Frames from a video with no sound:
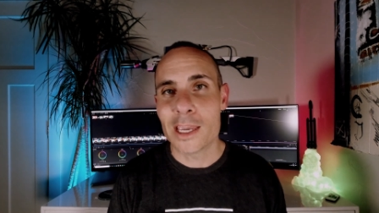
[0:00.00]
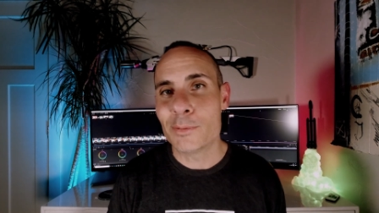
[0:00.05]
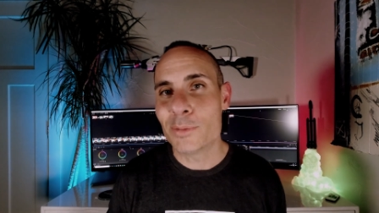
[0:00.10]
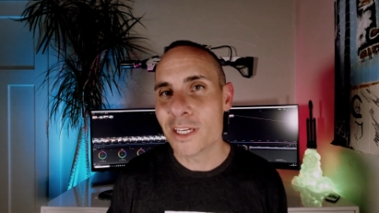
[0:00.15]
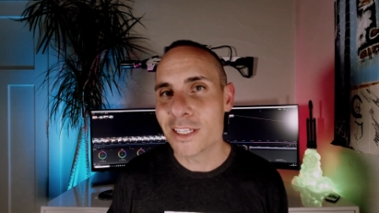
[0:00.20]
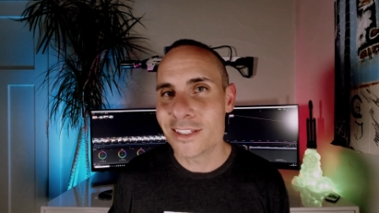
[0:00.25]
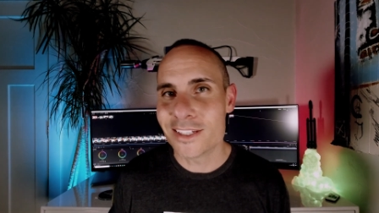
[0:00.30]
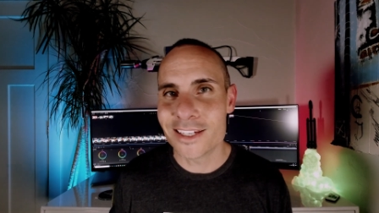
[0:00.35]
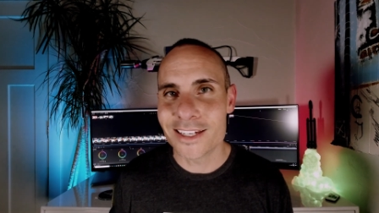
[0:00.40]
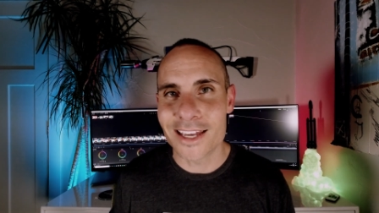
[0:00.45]

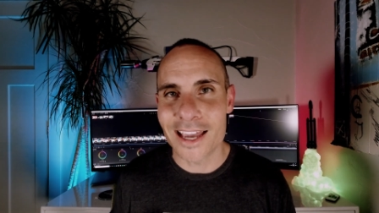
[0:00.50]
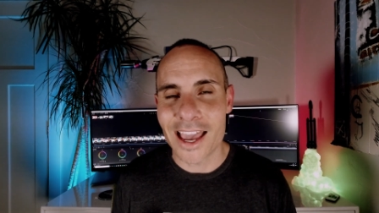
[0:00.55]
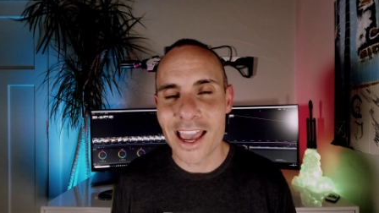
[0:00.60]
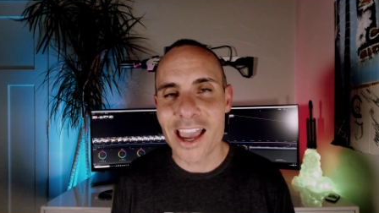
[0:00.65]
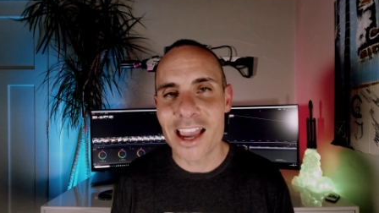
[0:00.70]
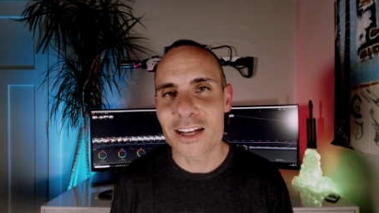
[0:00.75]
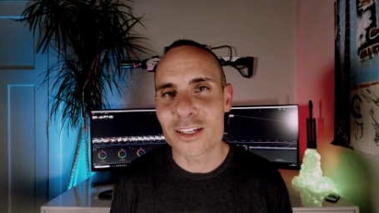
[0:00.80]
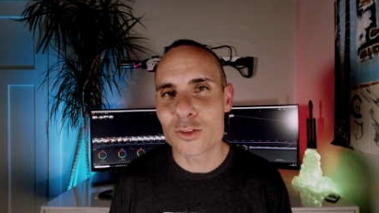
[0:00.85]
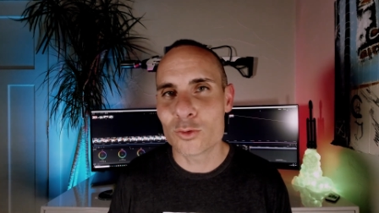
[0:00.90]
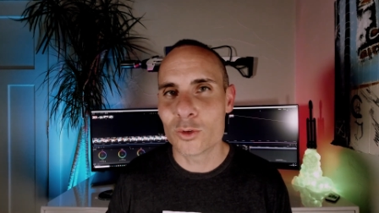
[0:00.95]

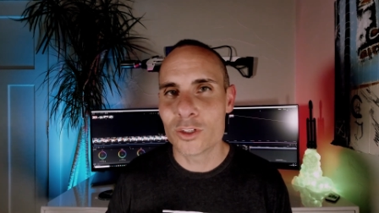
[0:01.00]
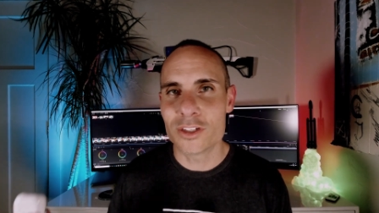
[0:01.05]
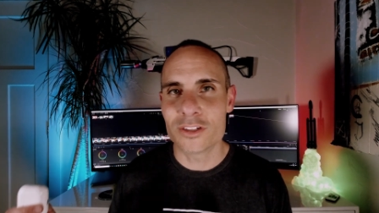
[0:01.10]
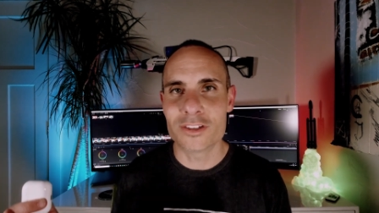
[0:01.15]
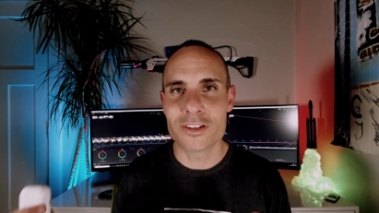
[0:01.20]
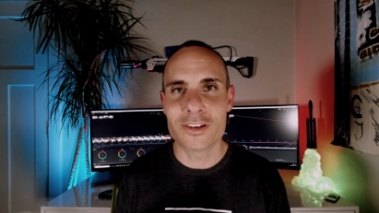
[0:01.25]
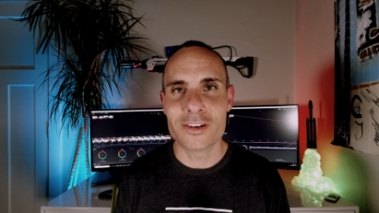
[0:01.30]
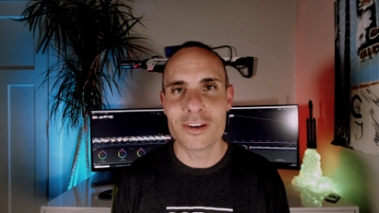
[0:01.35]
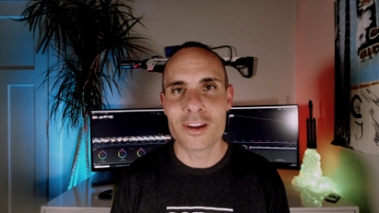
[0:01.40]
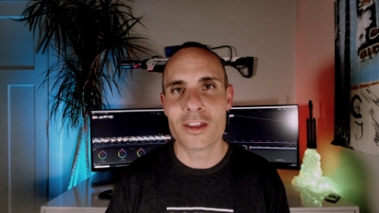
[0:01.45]
APTX, which
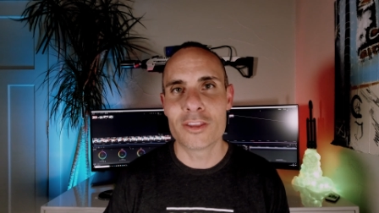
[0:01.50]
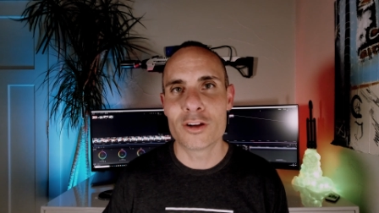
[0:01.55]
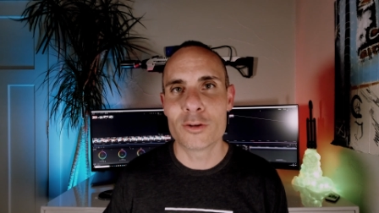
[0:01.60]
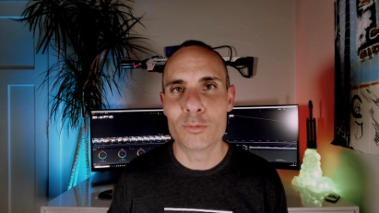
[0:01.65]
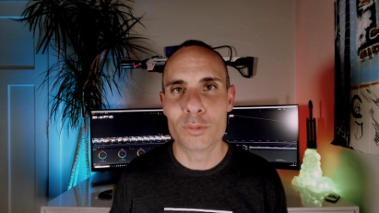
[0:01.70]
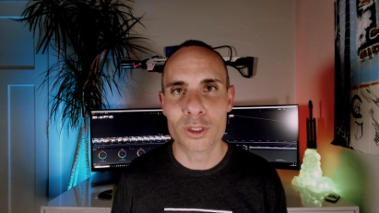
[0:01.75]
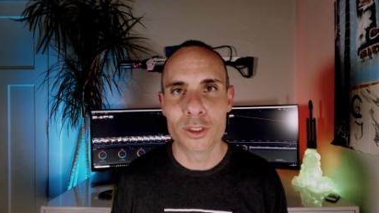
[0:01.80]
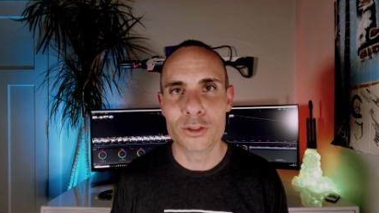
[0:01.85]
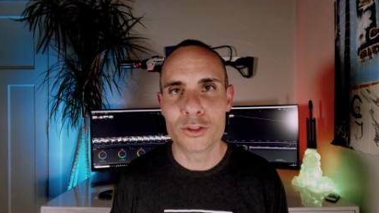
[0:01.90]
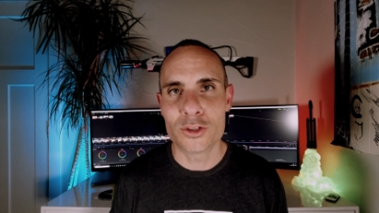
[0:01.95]
is
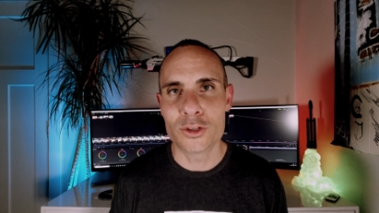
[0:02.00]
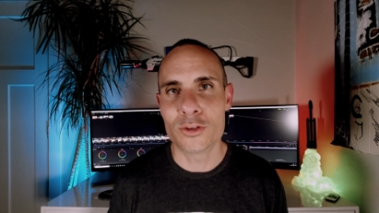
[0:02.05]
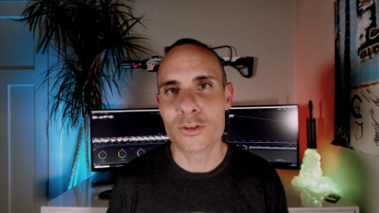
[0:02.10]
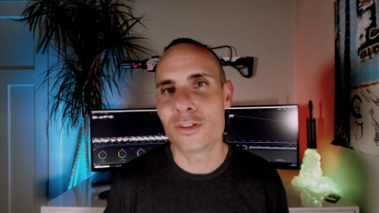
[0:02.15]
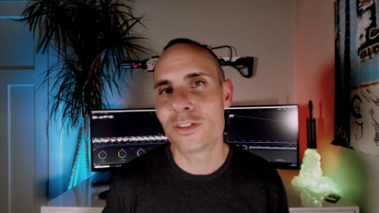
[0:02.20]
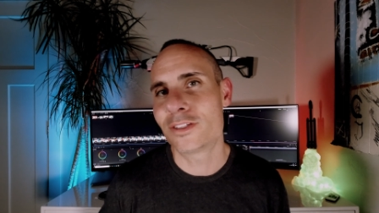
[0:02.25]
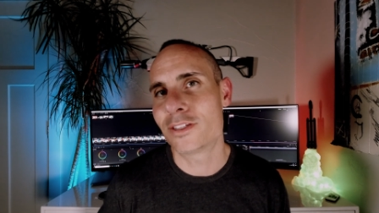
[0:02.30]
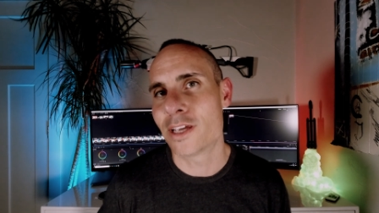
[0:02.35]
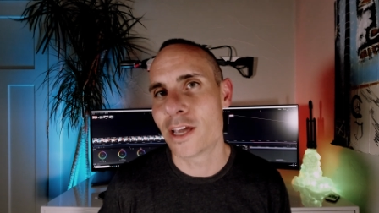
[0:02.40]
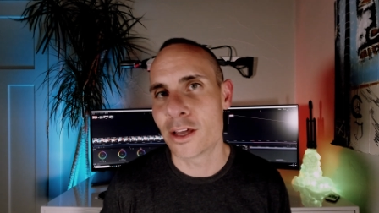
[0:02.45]
another
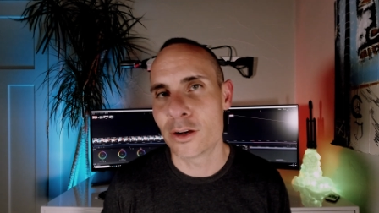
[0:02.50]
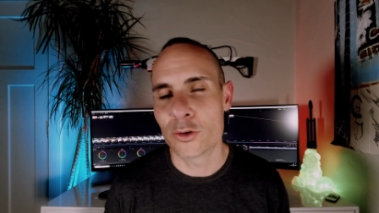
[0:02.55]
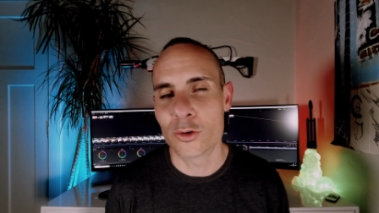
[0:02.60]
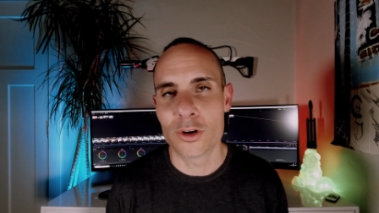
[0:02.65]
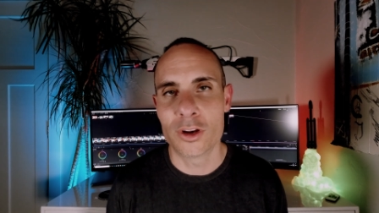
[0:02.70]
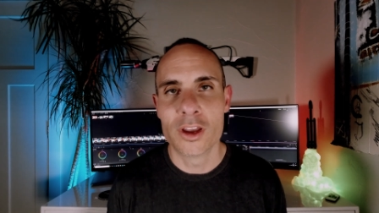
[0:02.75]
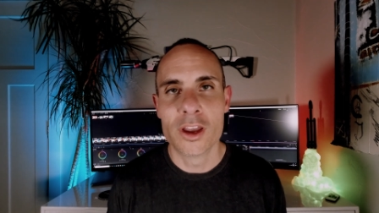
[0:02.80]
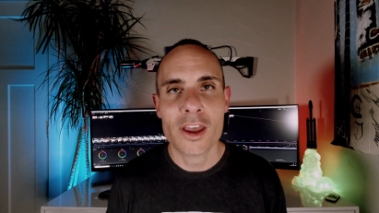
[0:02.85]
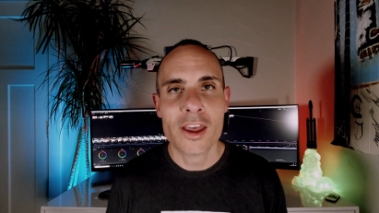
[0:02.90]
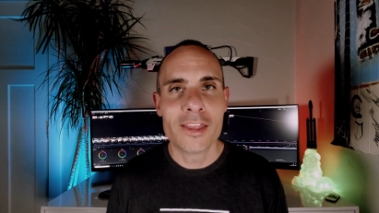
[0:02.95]
Bluetooth
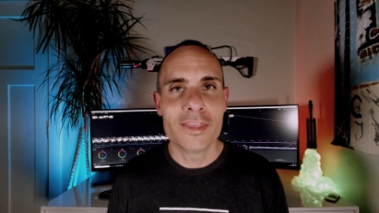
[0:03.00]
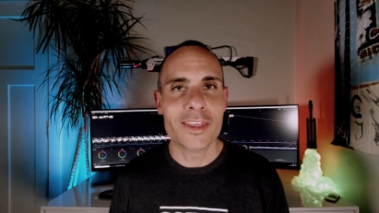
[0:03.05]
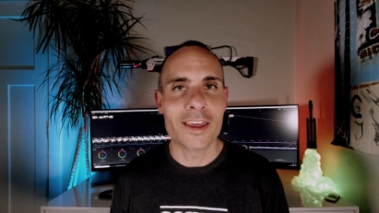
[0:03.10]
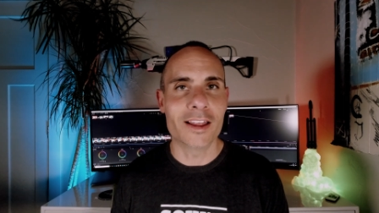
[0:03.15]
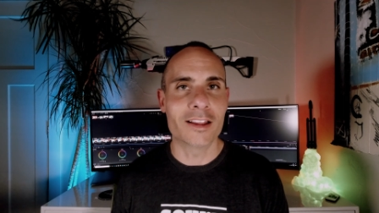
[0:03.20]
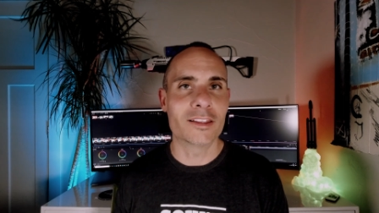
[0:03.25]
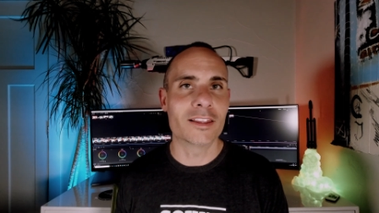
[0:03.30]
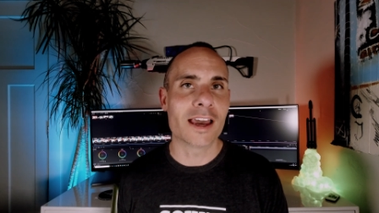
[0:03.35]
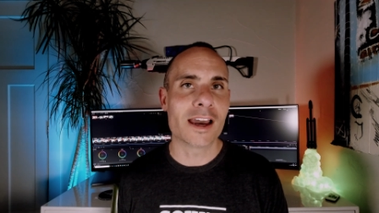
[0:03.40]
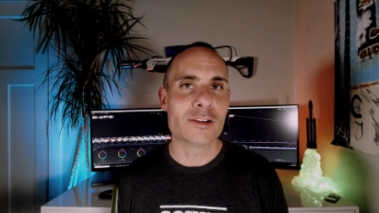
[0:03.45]
standard
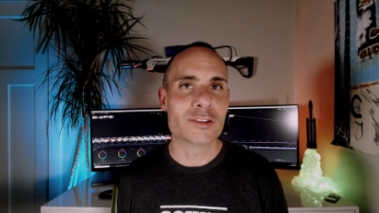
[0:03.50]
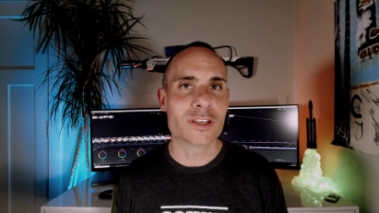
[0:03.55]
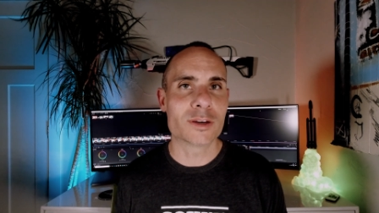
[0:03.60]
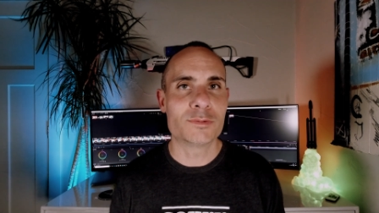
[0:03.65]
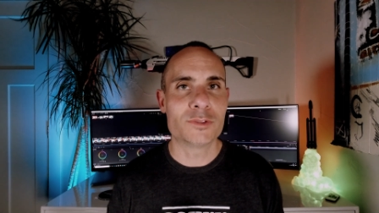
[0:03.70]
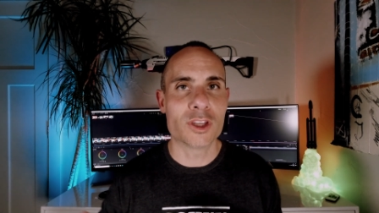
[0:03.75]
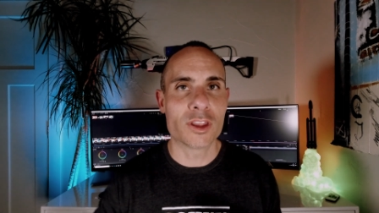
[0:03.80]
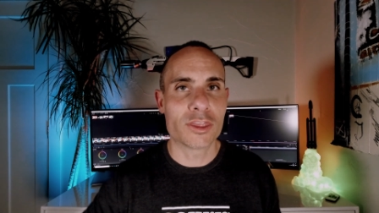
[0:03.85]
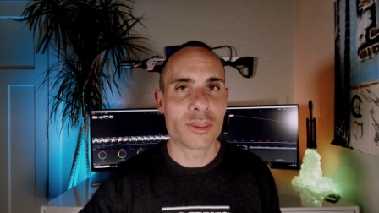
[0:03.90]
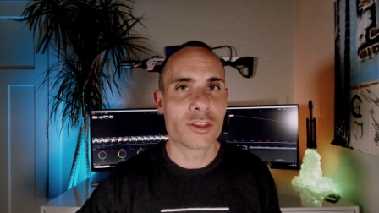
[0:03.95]
that allows
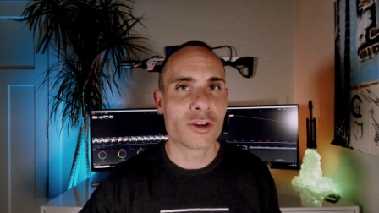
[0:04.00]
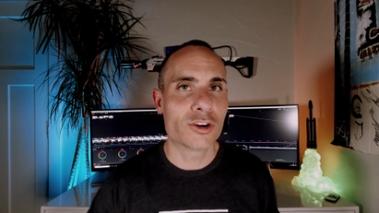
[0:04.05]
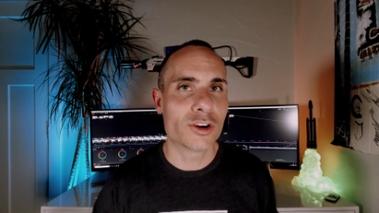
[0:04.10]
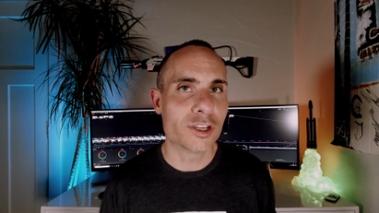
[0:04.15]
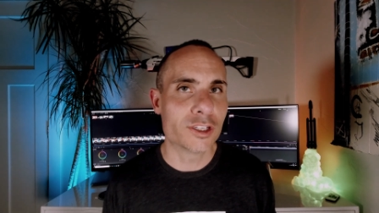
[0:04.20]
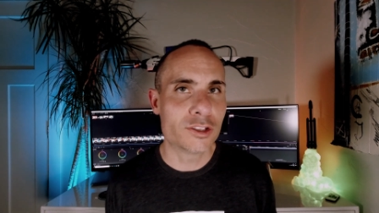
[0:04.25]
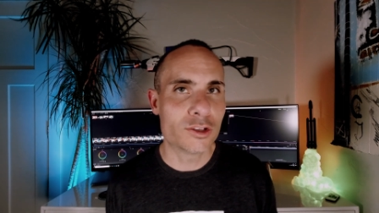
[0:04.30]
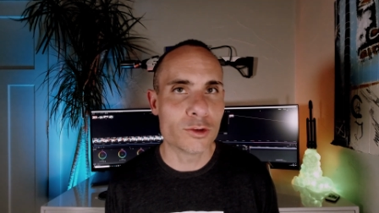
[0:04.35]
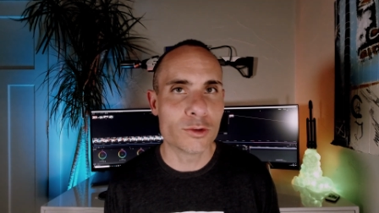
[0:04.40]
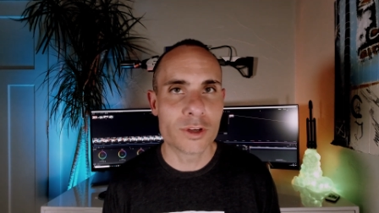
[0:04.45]
up to
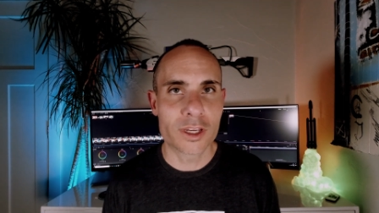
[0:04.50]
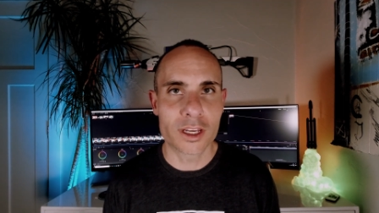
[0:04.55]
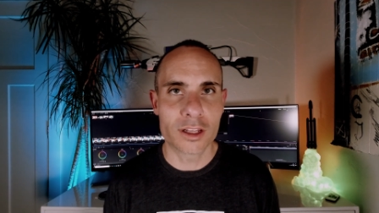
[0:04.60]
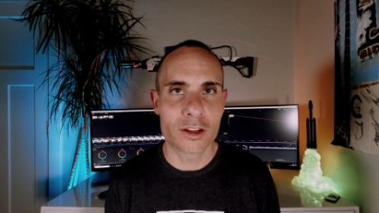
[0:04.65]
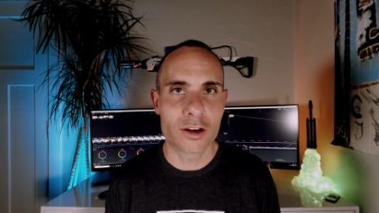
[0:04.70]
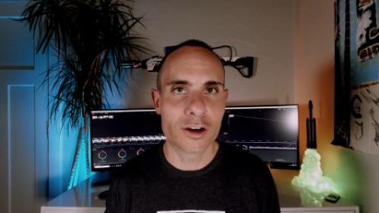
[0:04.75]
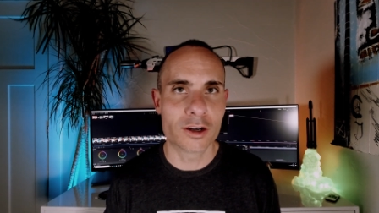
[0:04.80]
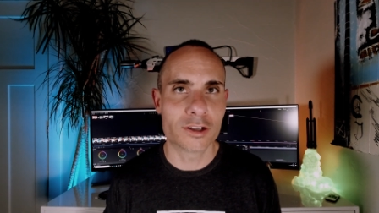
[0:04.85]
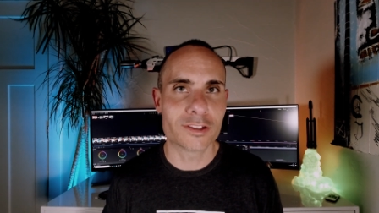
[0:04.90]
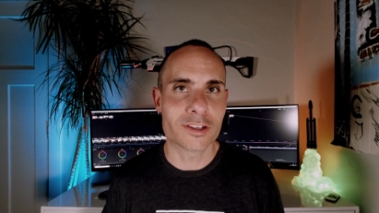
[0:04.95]
32
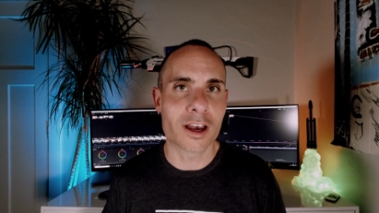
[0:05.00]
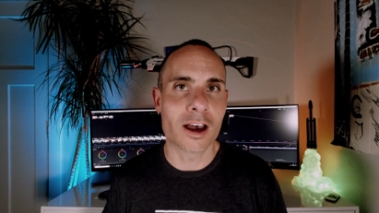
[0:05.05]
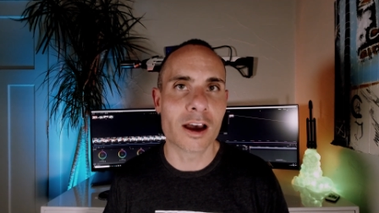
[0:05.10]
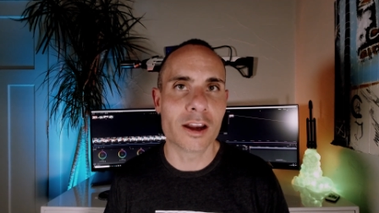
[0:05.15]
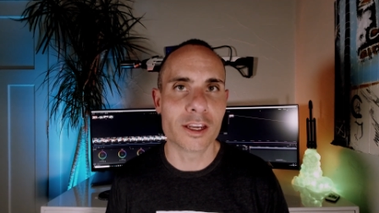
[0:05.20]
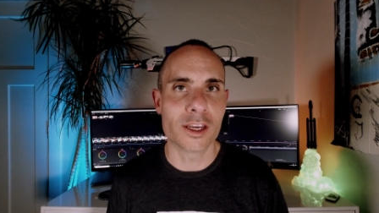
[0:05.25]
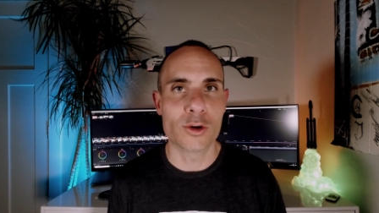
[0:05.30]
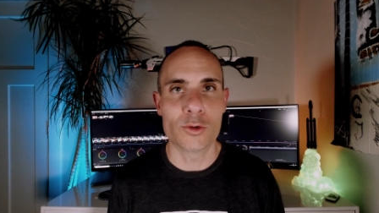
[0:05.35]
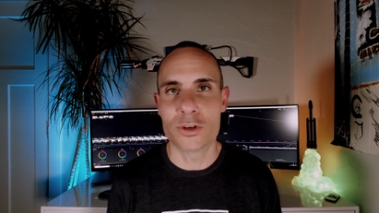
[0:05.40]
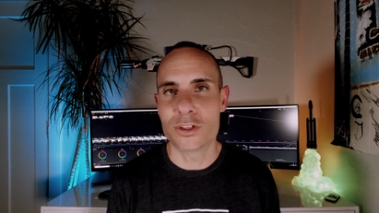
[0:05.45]
kilohertz
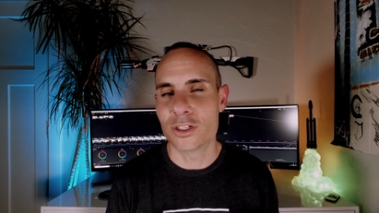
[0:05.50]
audio,